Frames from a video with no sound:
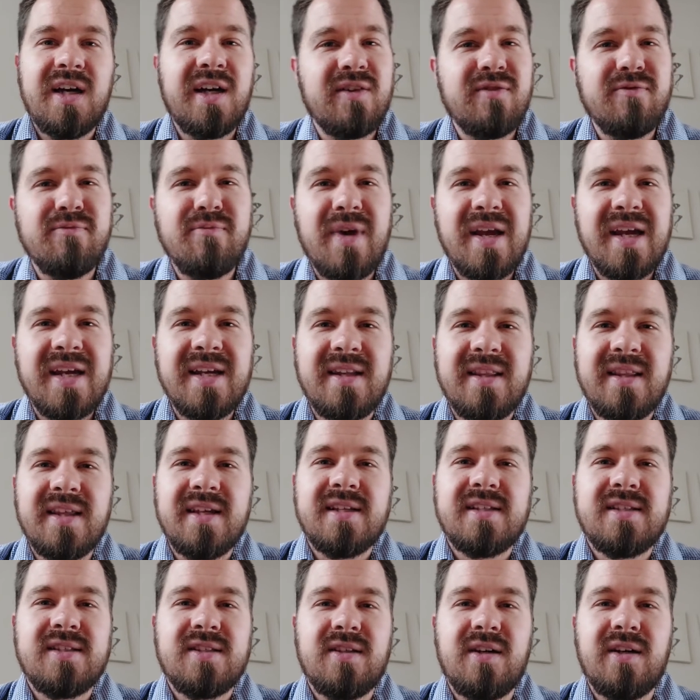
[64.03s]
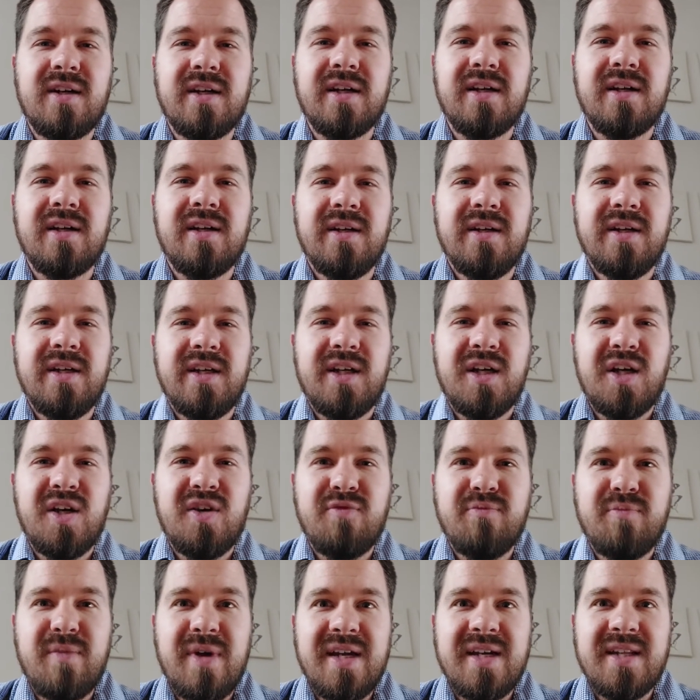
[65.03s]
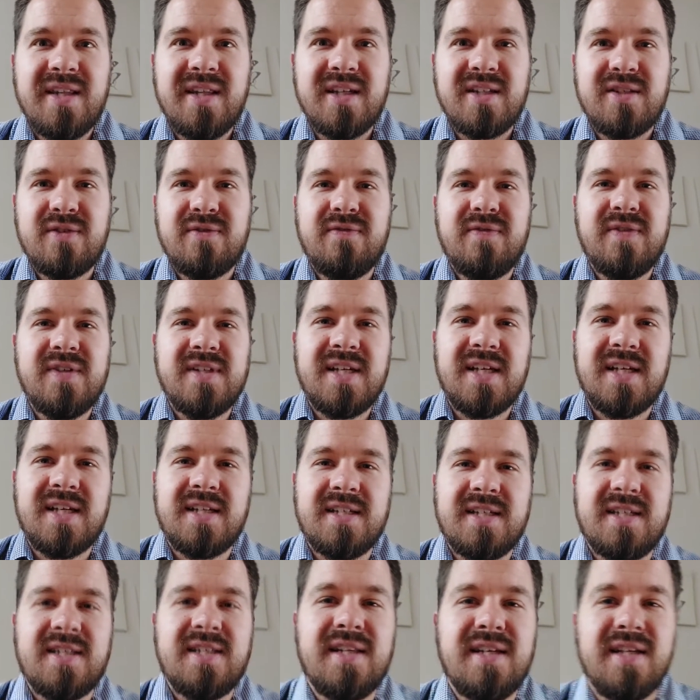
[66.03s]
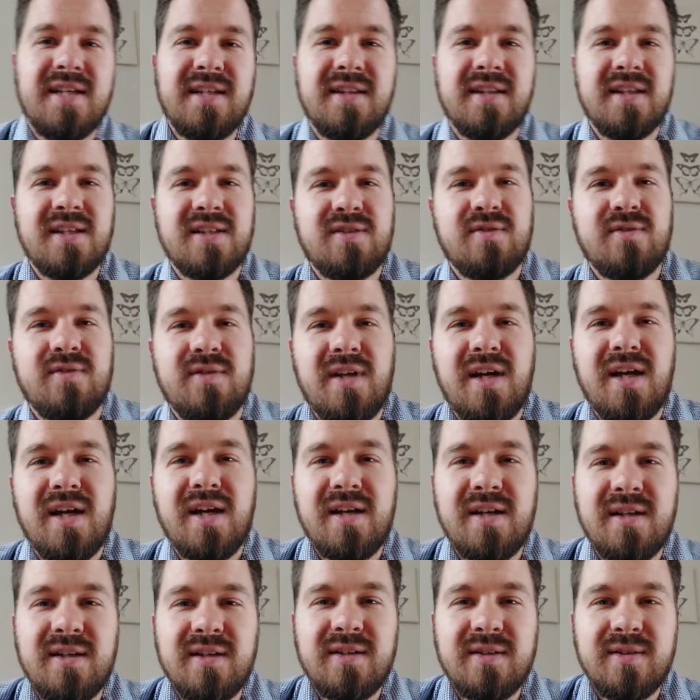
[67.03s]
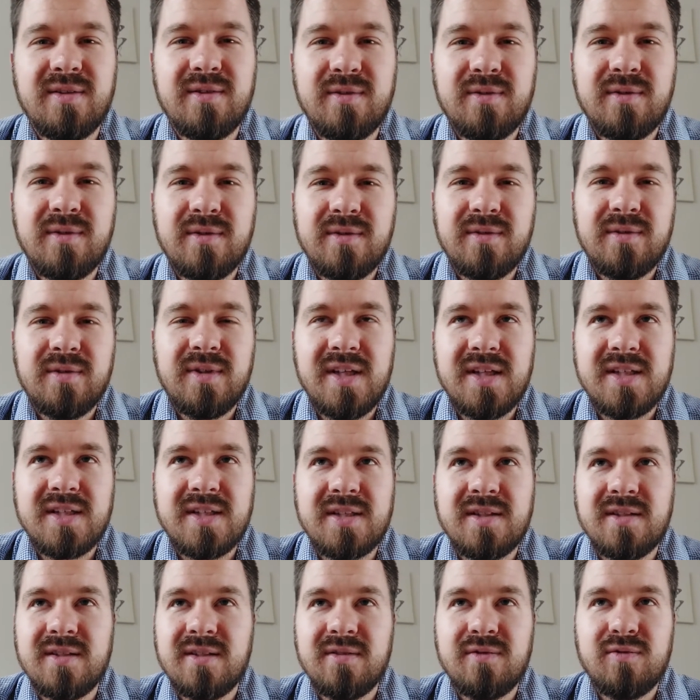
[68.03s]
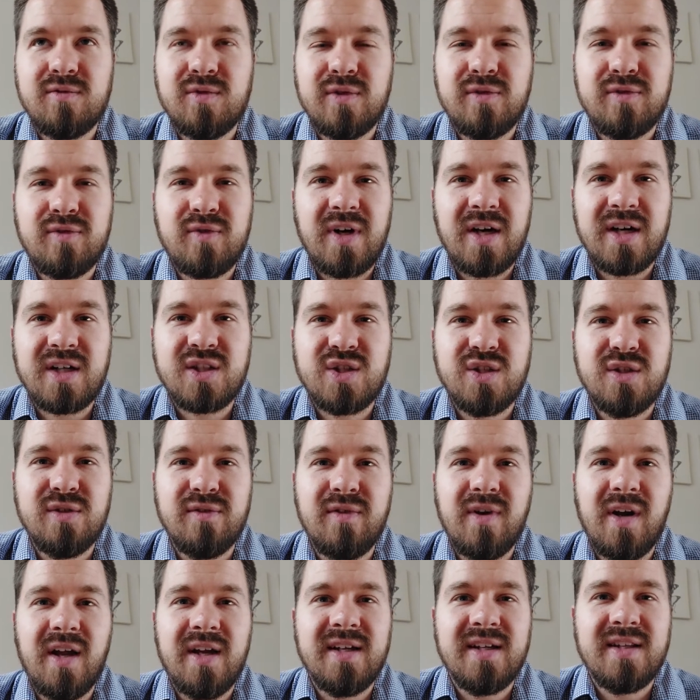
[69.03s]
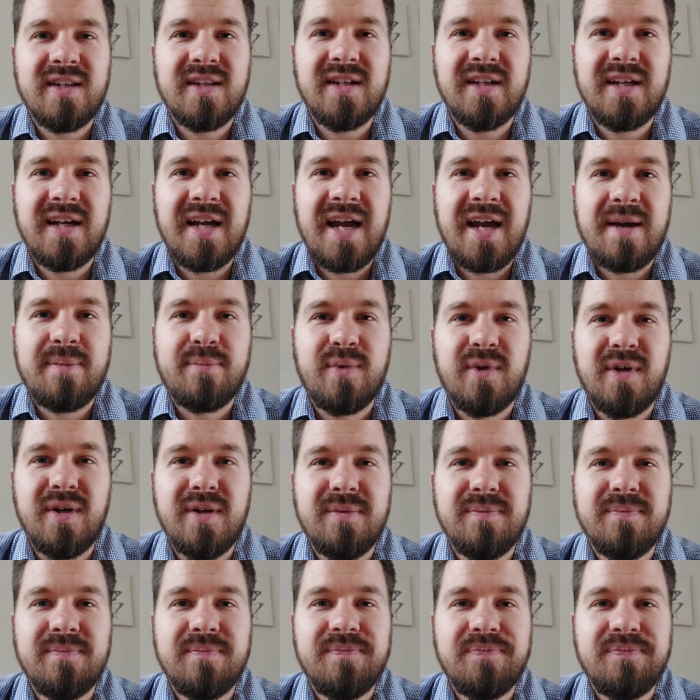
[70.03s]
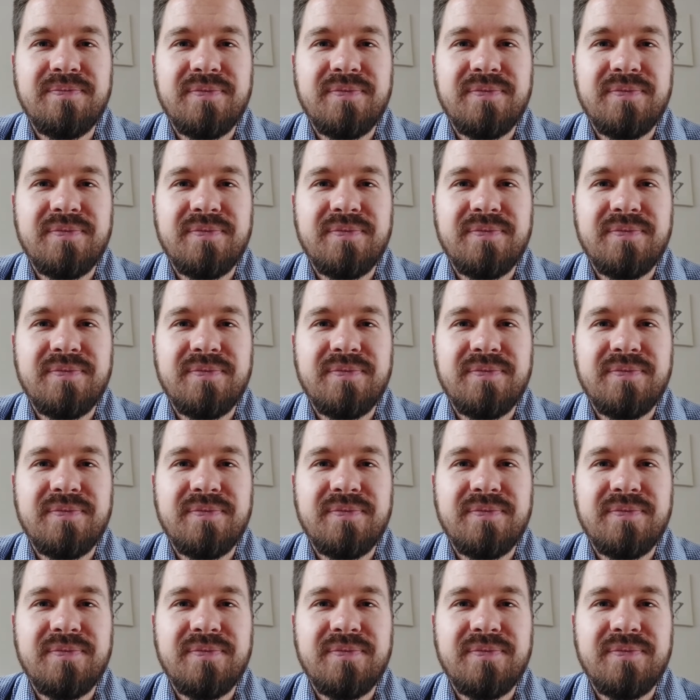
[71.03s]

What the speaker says: I have made this sign. I've made this physics thing, this refraction of light thing happen